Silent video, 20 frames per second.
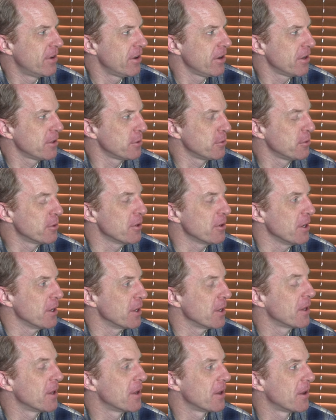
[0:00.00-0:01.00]
Very
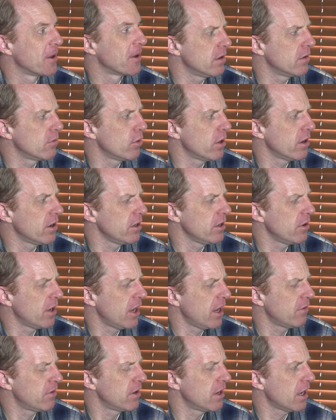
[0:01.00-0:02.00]
alluring. Where do you
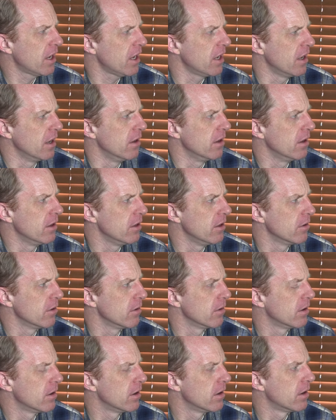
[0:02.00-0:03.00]
have it on
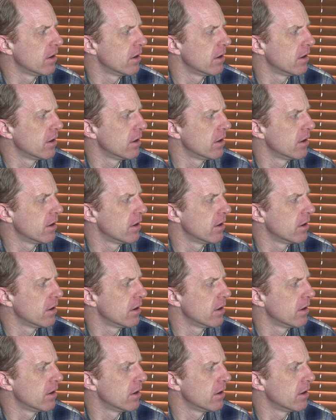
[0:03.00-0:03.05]
you?